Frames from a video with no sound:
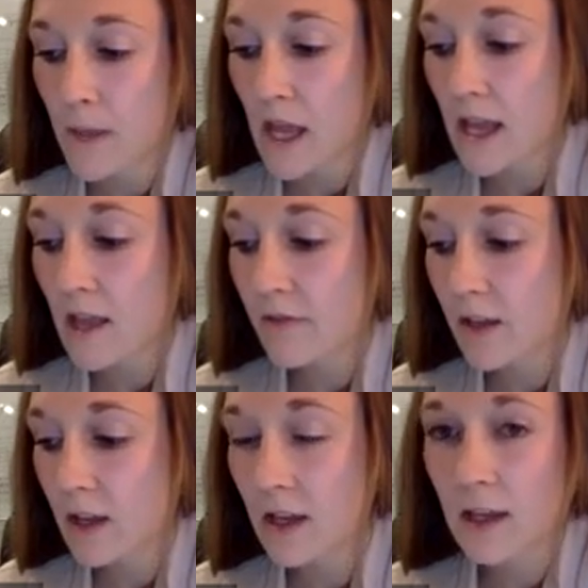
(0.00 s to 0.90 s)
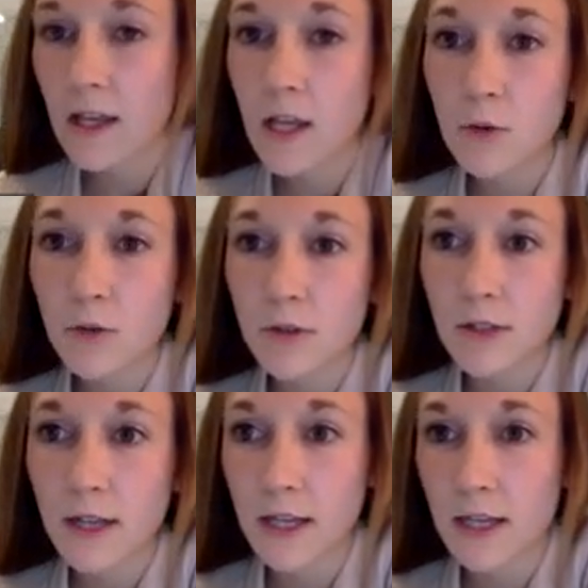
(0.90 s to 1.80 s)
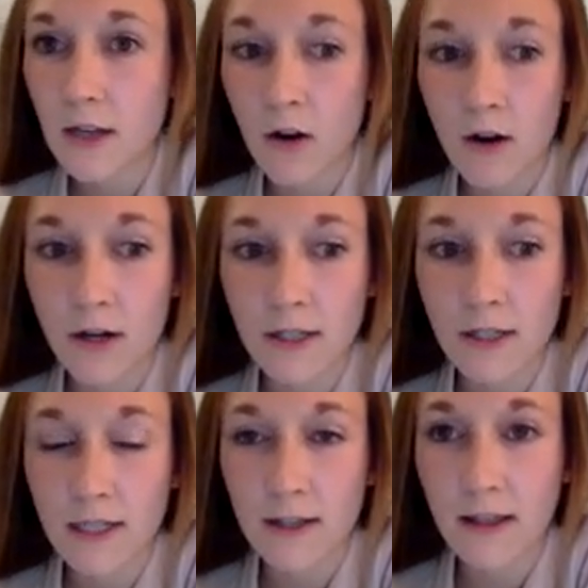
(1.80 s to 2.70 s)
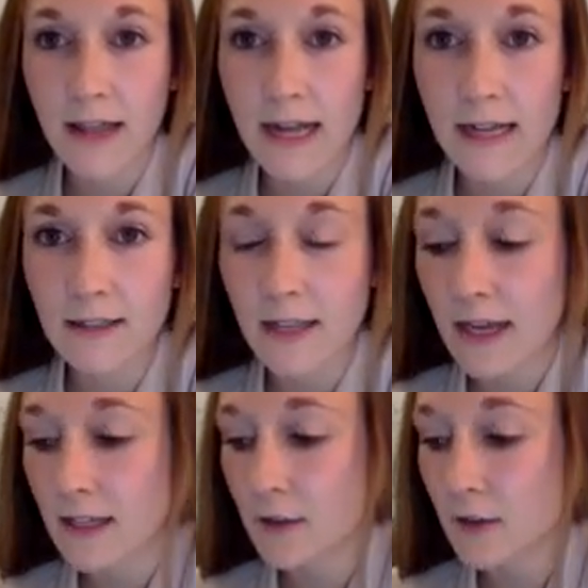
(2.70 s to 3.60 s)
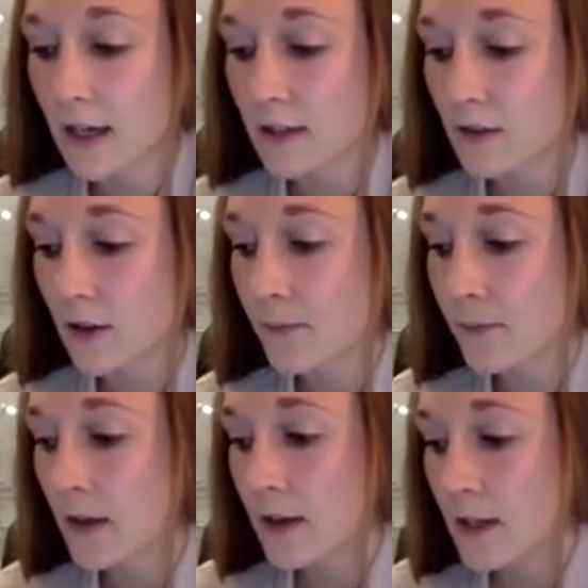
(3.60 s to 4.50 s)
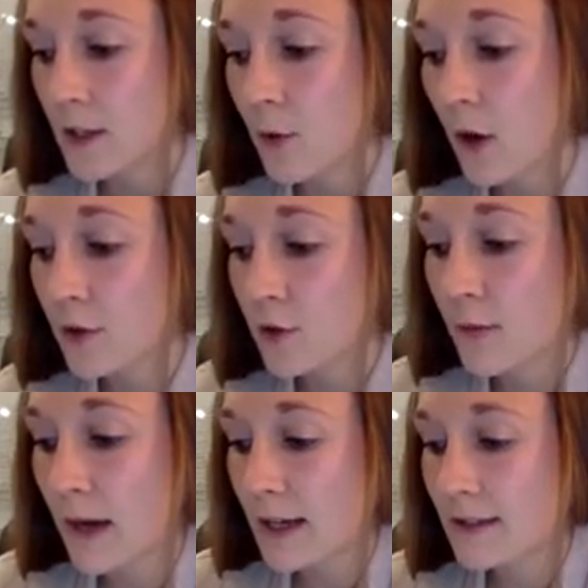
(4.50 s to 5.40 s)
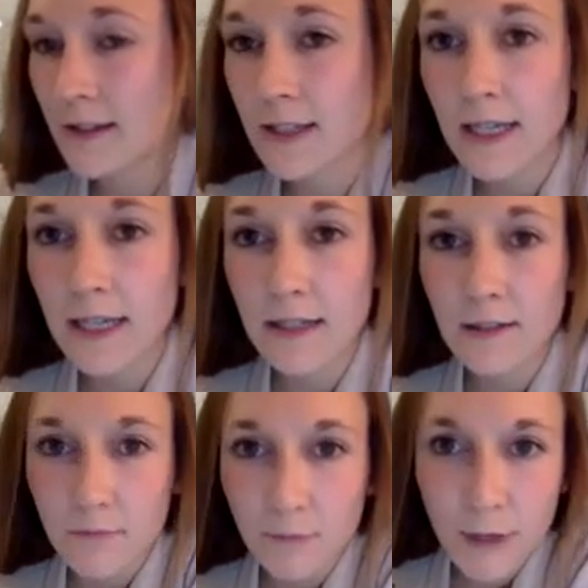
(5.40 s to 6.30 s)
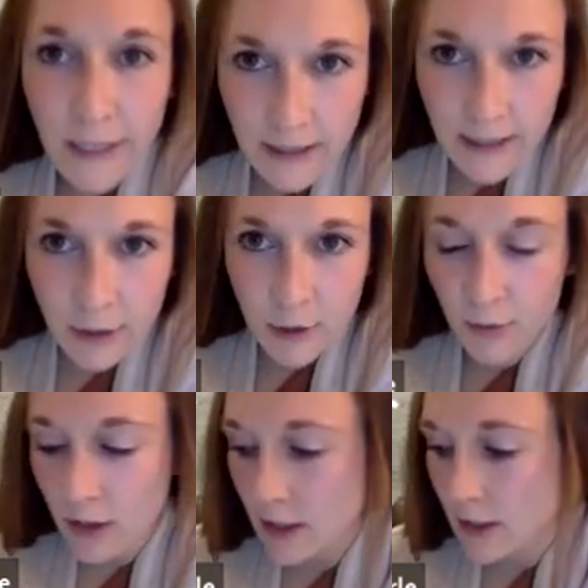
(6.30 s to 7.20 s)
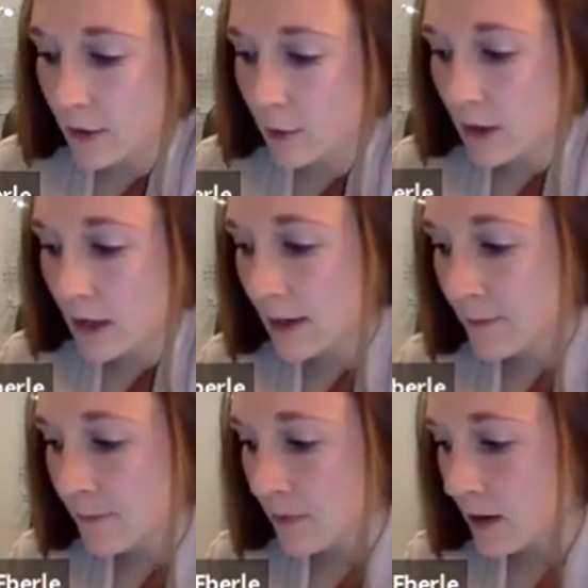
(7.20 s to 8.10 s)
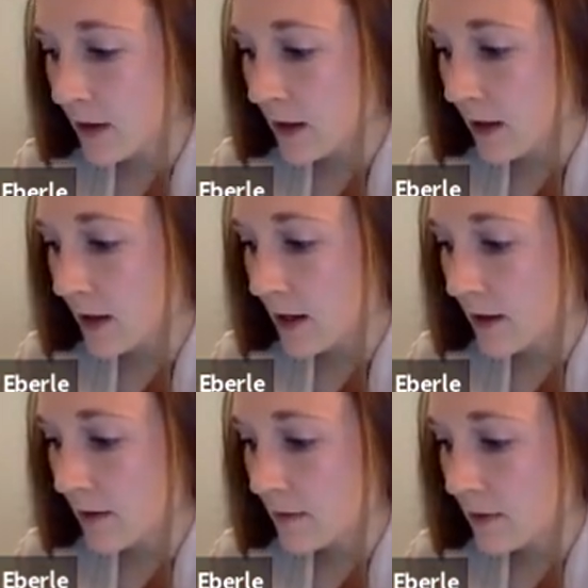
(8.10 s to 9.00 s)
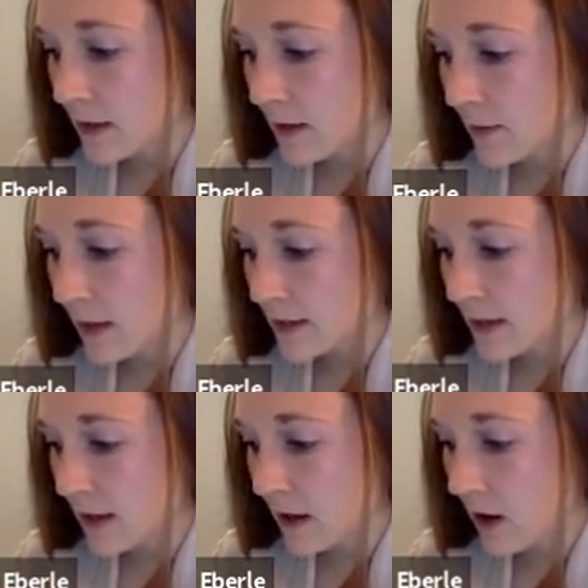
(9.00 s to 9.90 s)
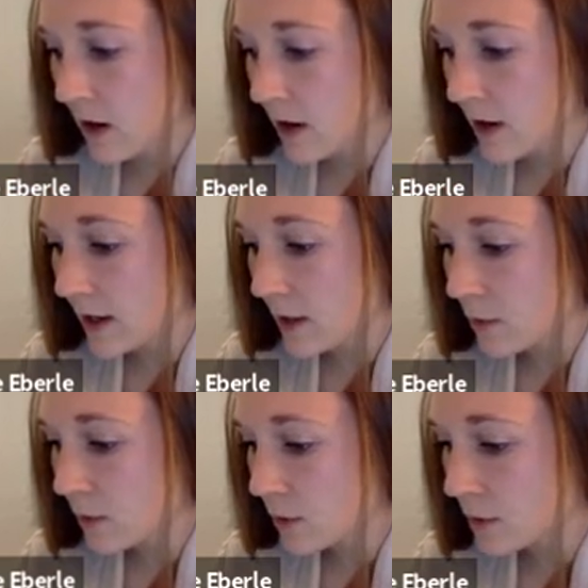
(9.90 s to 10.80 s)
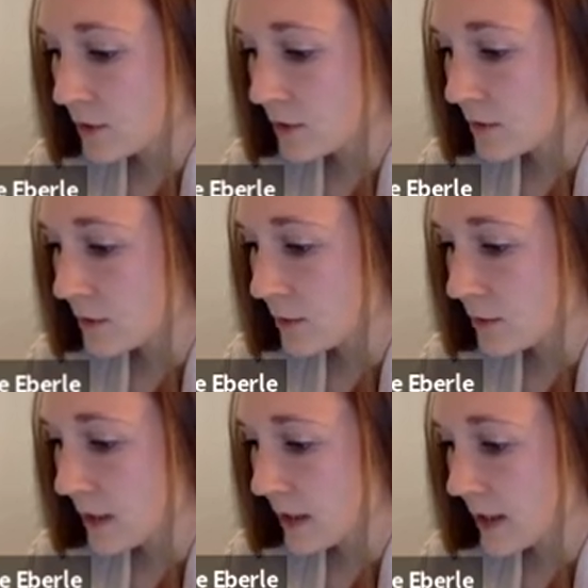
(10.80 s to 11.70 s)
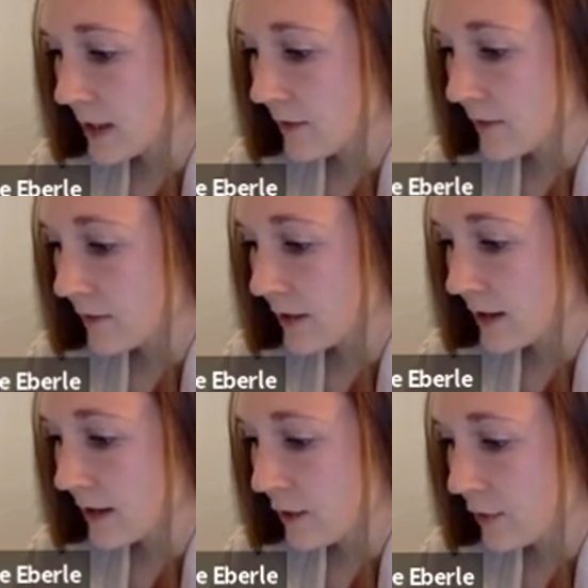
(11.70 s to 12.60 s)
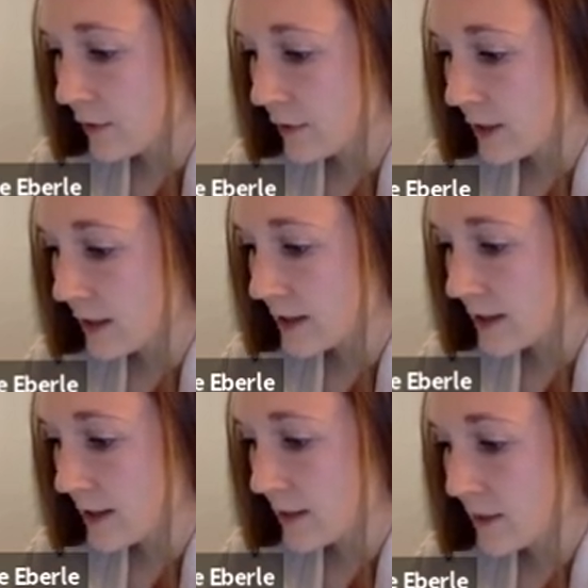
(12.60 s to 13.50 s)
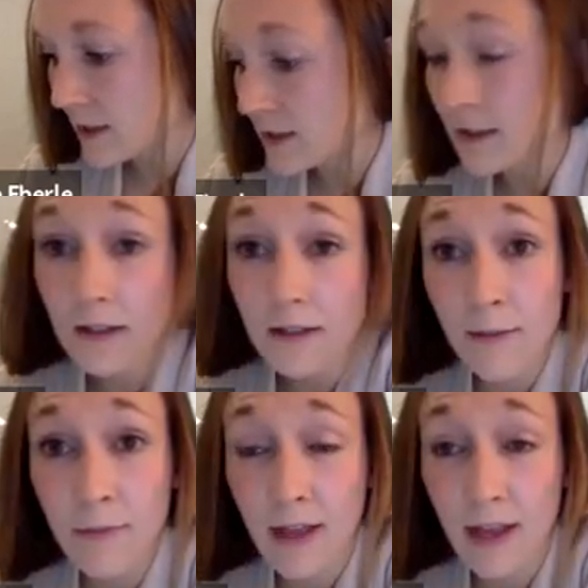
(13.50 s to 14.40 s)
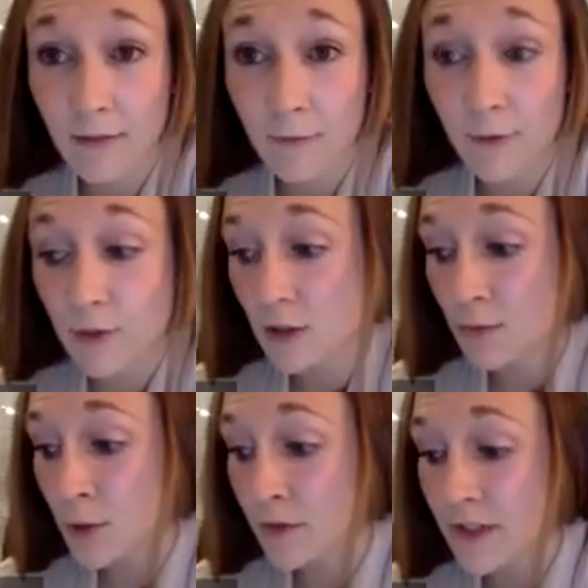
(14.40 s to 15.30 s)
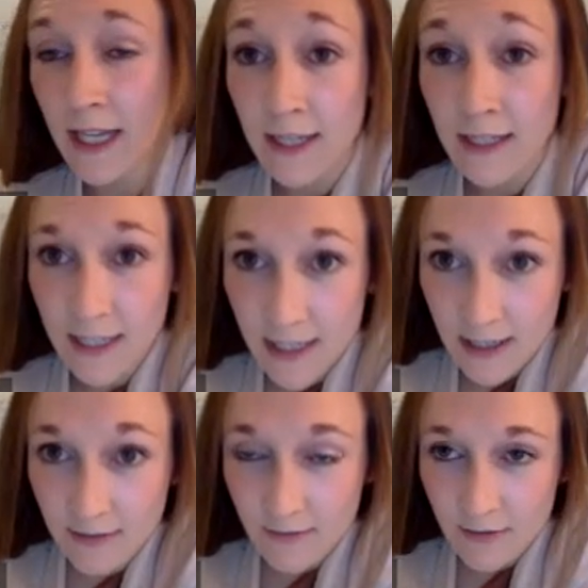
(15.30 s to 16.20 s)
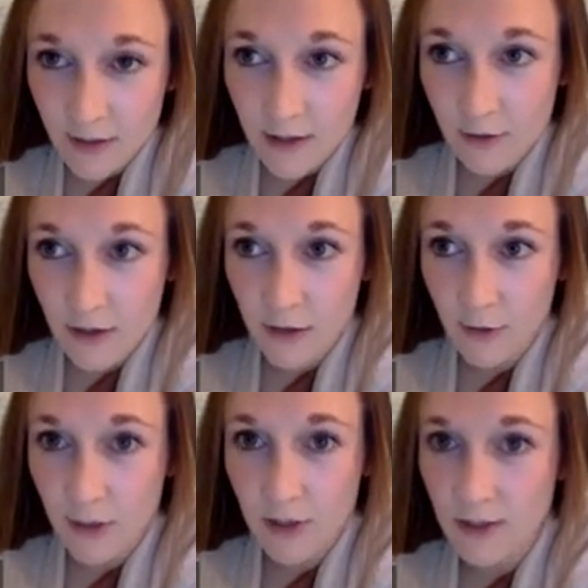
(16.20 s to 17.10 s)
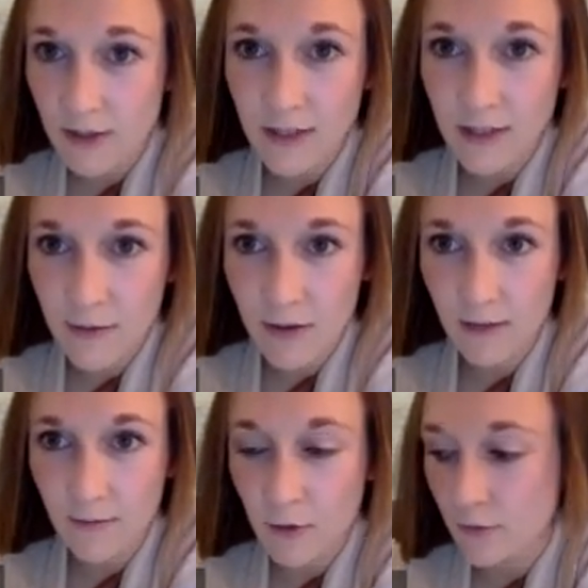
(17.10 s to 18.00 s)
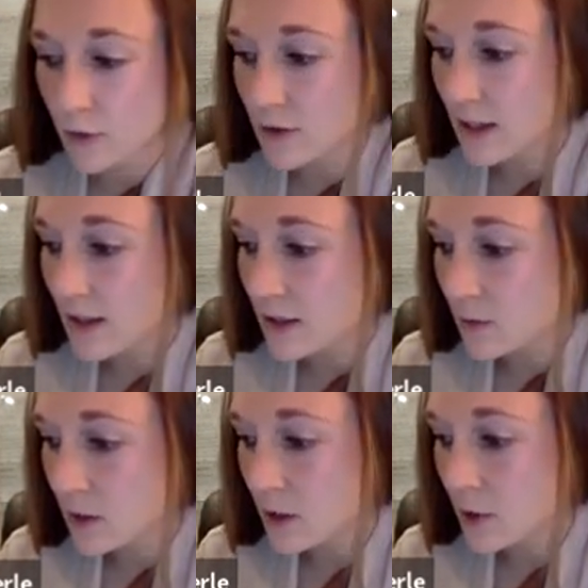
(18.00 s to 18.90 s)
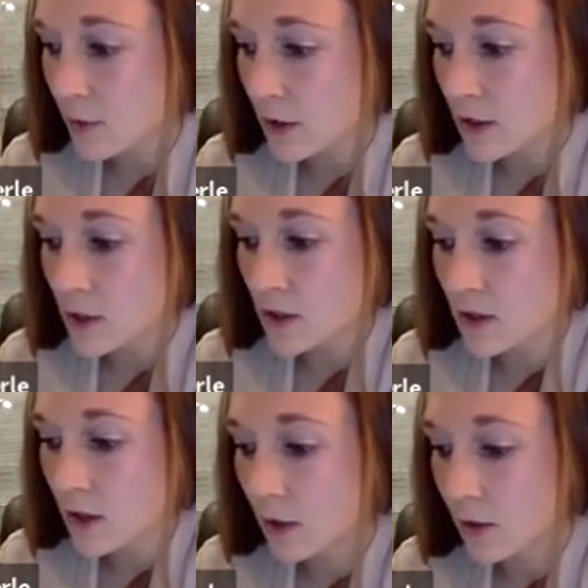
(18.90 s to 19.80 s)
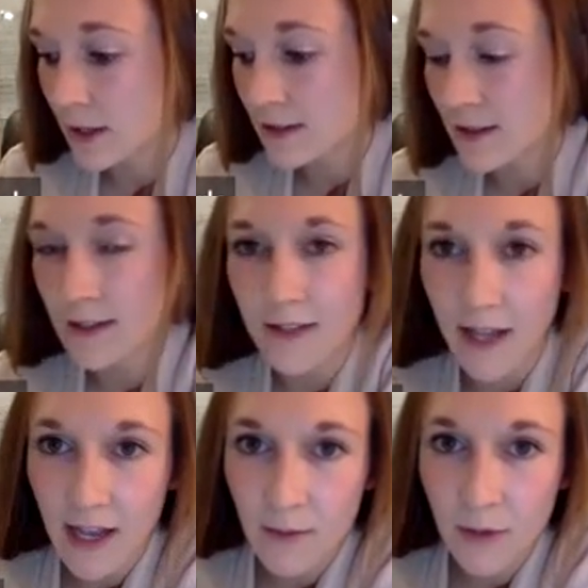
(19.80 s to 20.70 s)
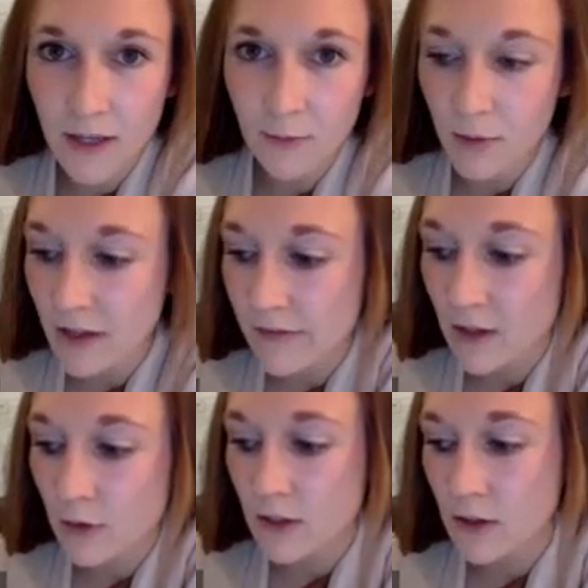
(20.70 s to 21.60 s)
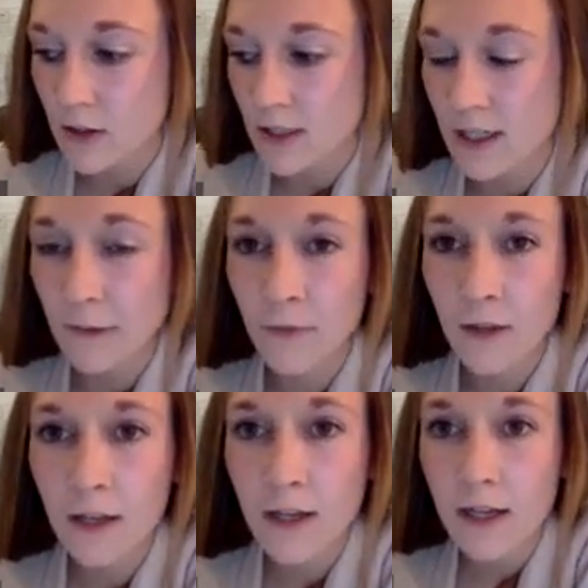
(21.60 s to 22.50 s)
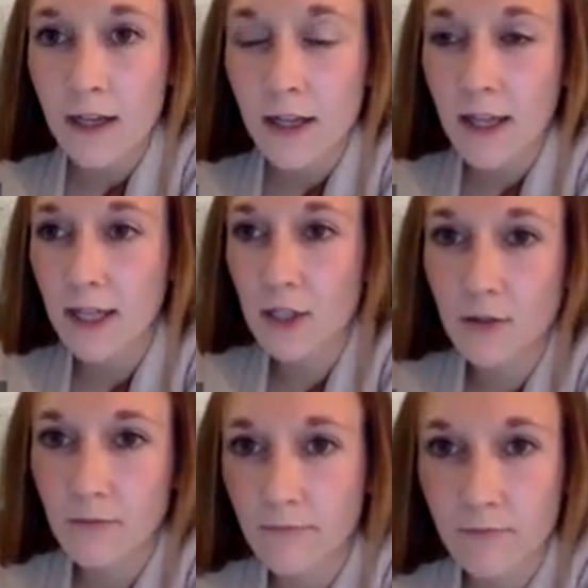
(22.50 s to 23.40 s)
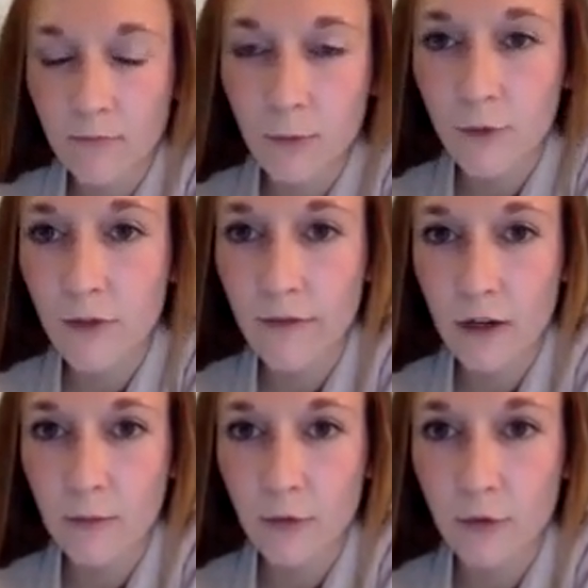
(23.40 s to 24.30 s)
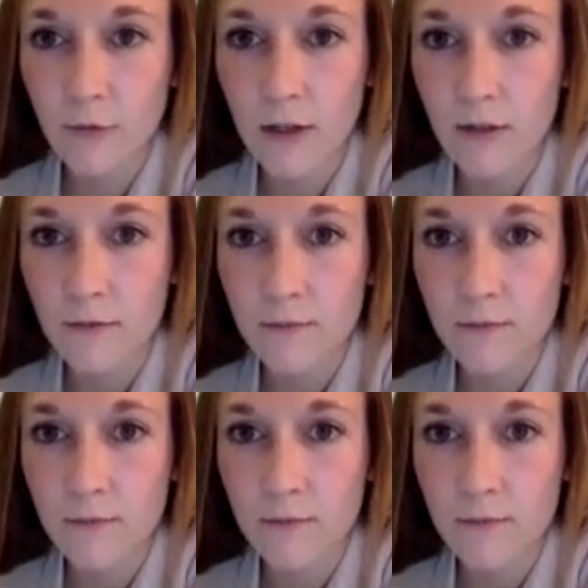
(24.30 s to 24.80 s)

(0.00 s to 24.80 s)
PV equals nRT. That is the ideal gas law. You also might see it written in your book another way. It might say R equals PV over NT, but this is the same thing. We've just moved N and T to the other side of the equation. This is the same thing. So if you see this one in your book, just know it's the same as PV equals nRT. They just move the variables around.